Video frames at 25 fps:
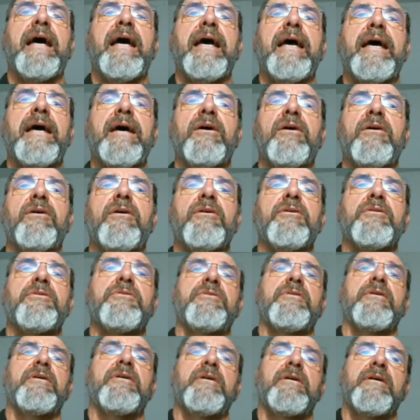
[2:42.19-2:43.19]

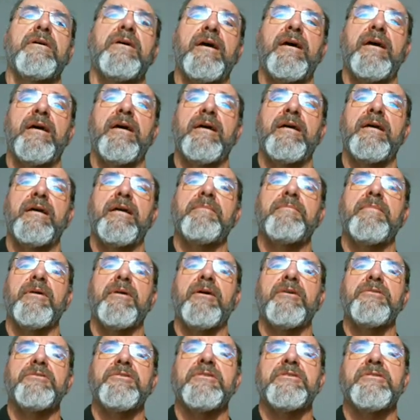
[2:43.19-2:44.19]
health
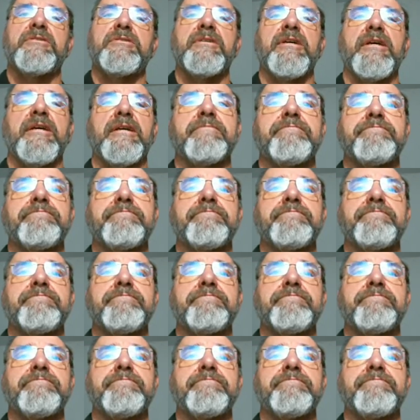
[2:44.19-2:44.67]
emergency.